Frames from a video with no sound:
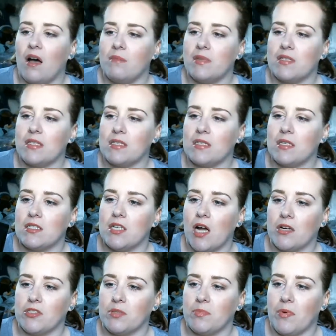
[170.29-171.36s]
This is the
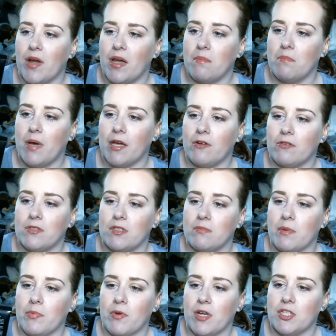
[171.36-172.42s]
Dr. Brandt
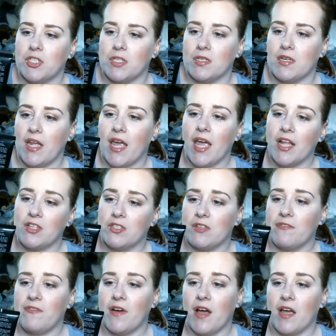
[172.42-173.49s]
Microdermabrasion
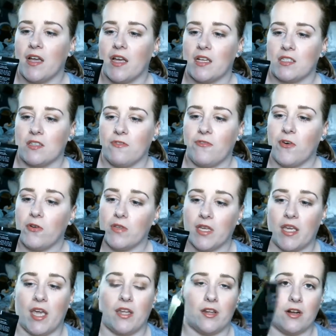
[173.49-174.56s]
Age-Defying
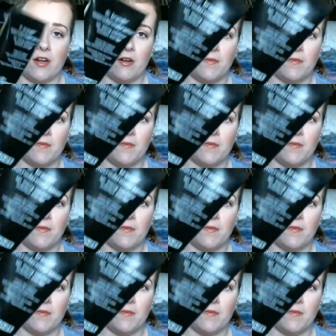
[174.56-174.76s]
Exfoliator.